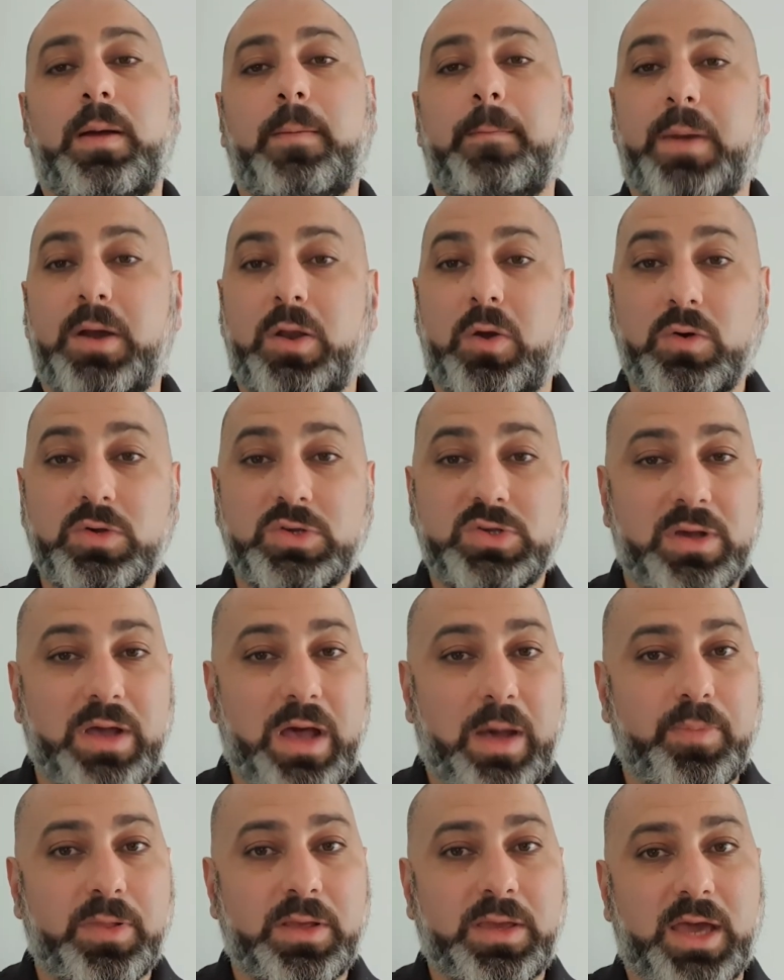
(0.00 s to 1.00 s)
but also
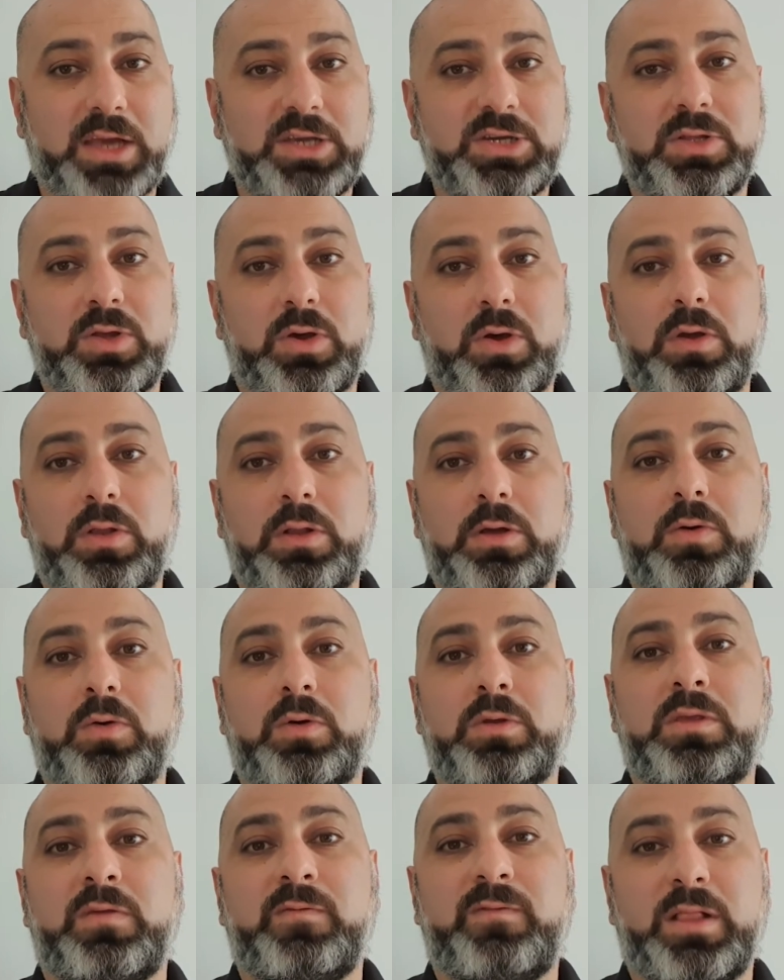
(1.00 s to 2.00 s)
application owner or
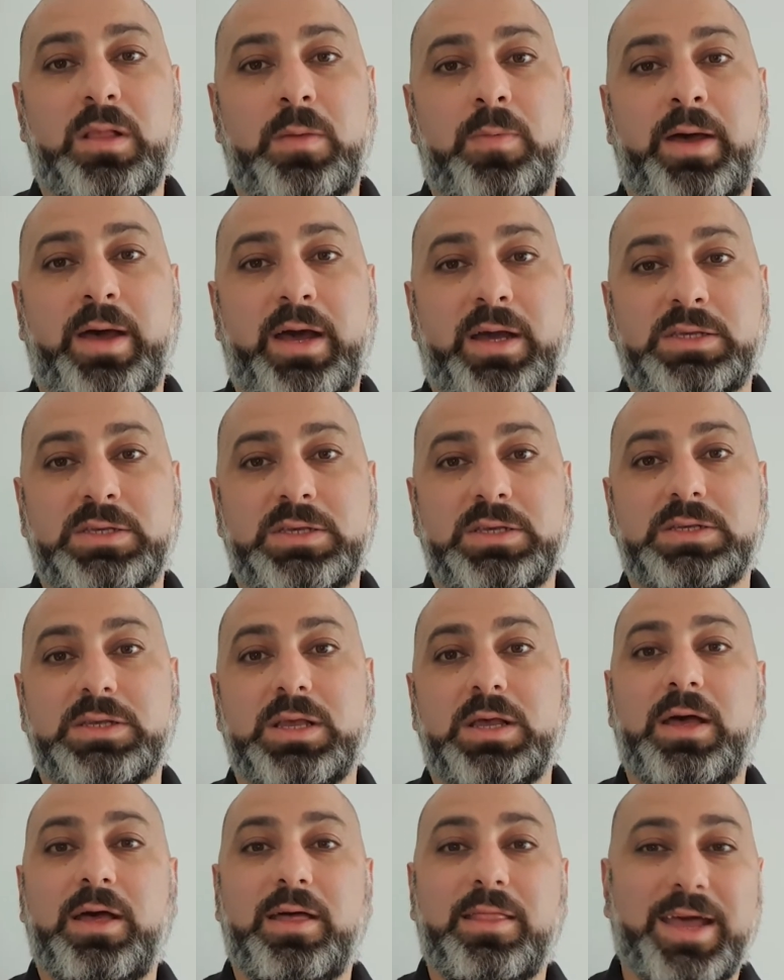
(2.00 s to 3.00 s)
developer access
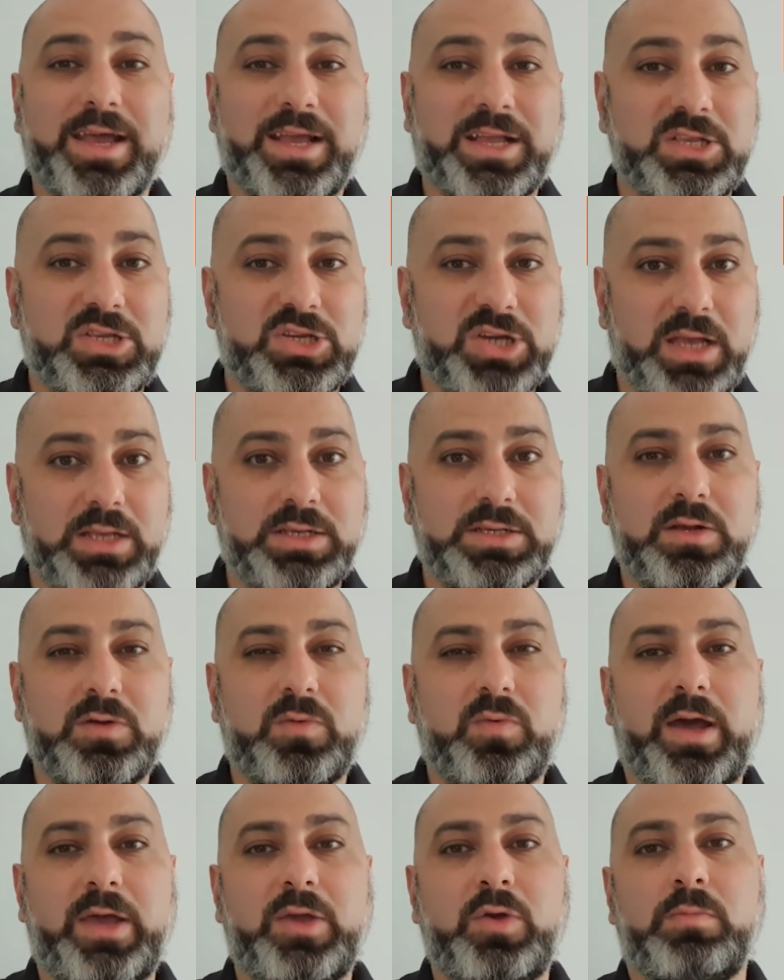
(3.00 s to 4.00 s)
that can change the
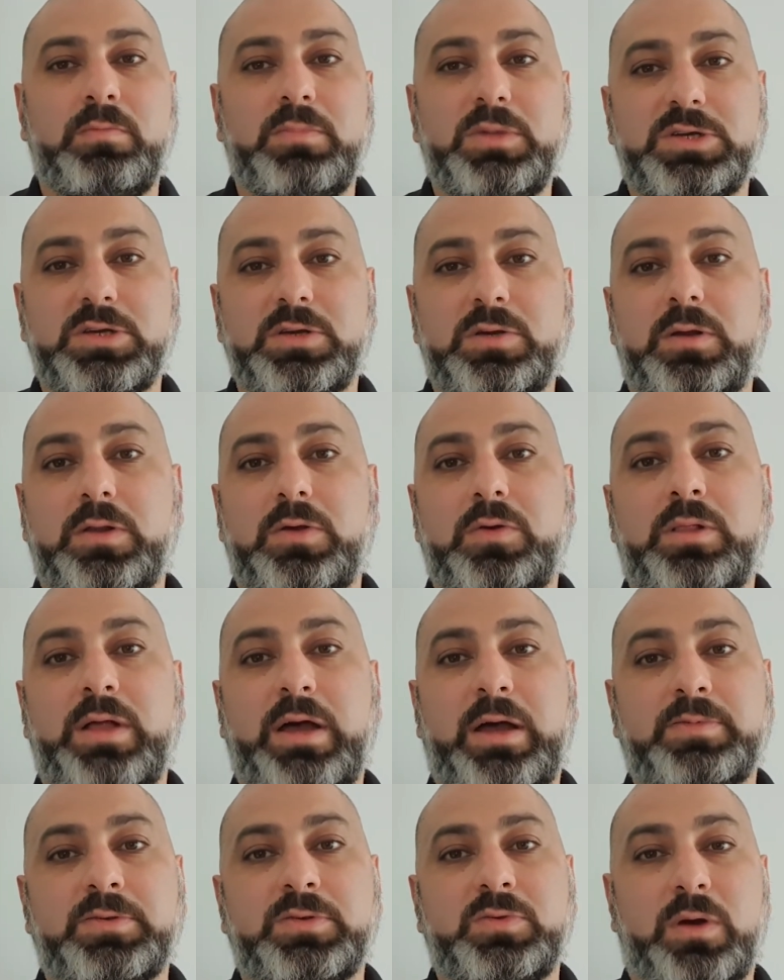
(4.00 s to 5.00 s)
way your mission critical
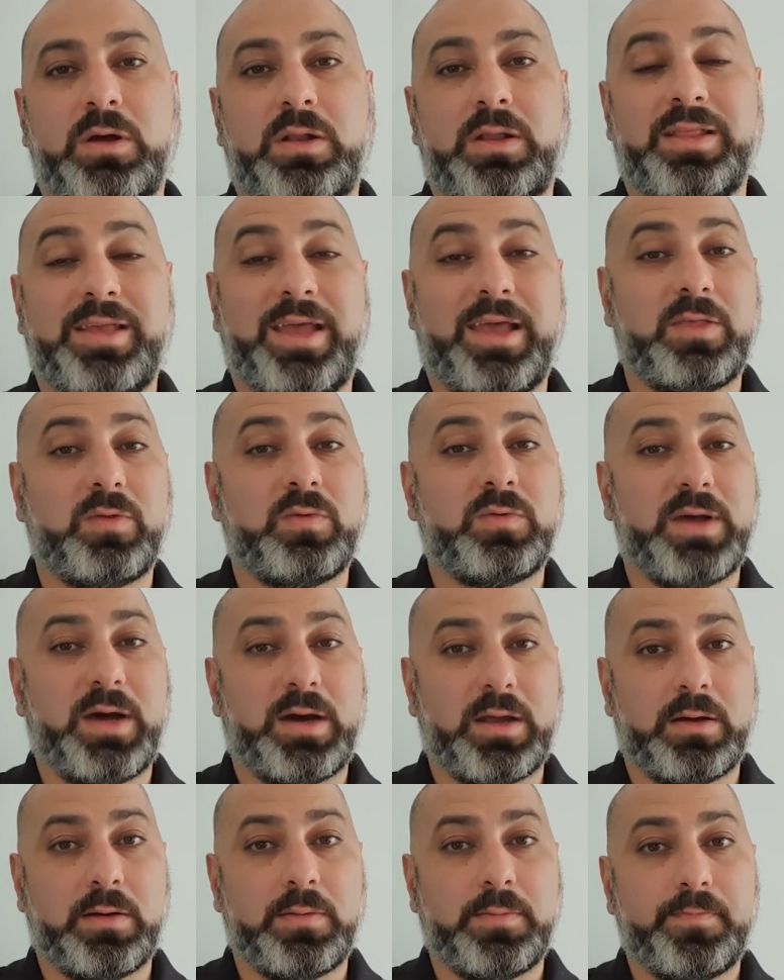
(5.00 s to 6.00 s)
apps run and handle data.